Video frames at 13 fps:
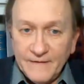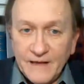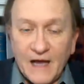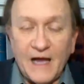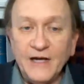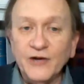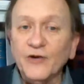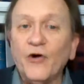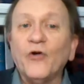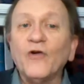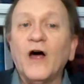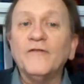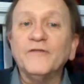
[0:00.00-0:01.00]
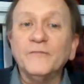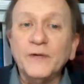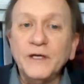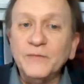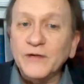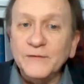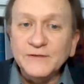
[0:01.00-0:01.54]
I hear a whole lot from
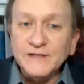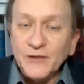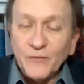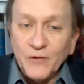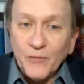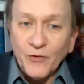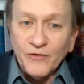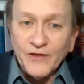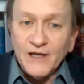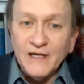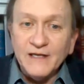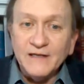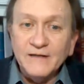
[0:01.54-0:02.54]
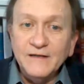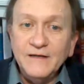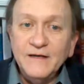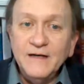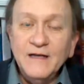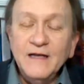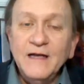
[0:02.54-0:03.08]
people, let me say one more thing.
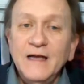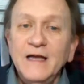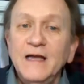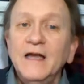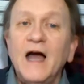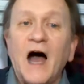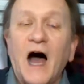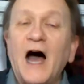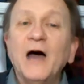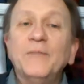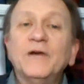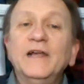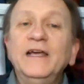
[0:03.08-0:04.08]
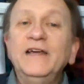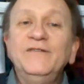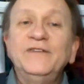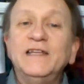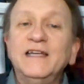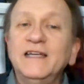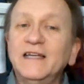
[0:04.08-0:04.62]
I
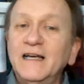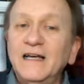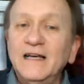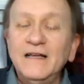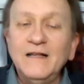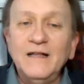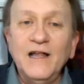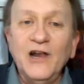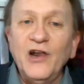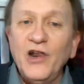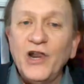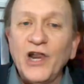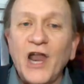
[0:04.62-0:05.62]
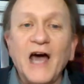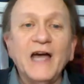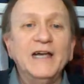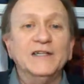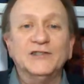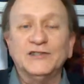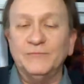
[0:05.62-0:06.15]
believe the
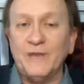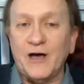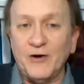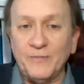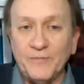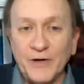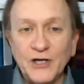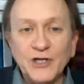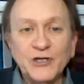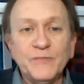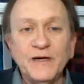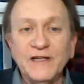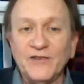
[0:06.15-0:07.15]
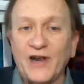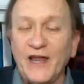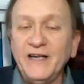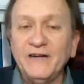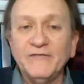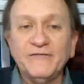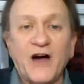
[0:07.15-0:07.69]
lightest amount of punishment in the
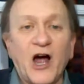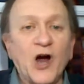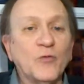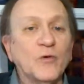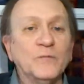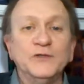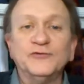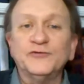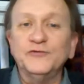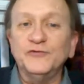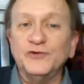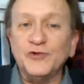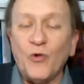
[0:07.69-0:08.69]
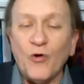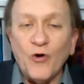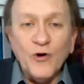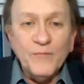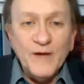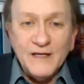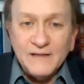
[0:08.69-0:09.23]
lake of fire will be true
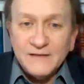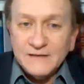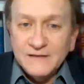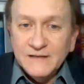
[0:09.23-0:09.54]
torment.